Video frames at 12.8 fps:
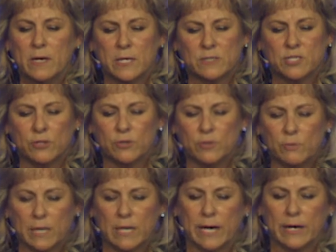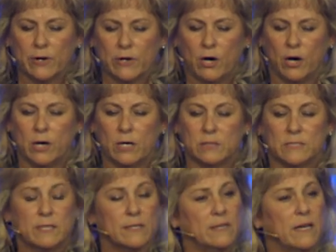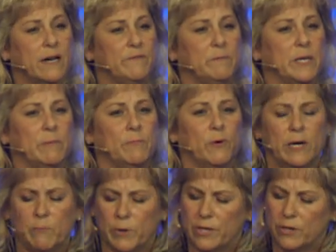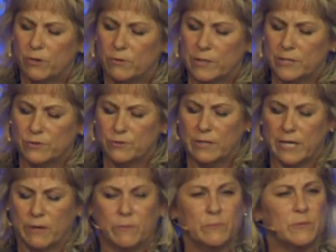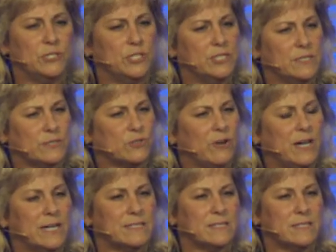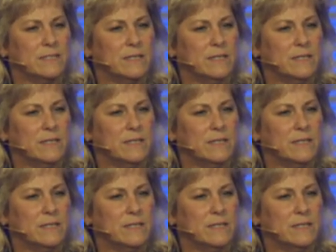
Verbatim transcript: And so you and I are called to love people, and we can only do that with Jesus Christ.